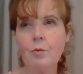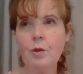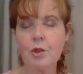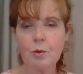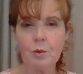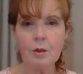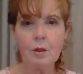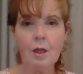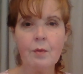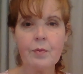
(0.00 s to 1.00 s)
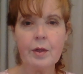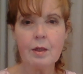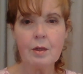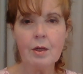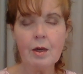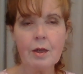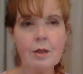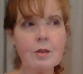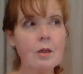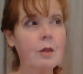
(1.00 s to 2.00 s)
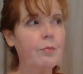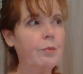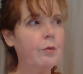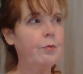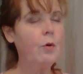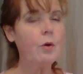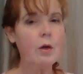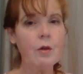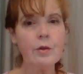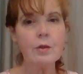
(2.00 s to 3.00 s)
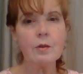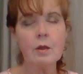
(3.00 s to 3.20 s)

ritual at night before all this.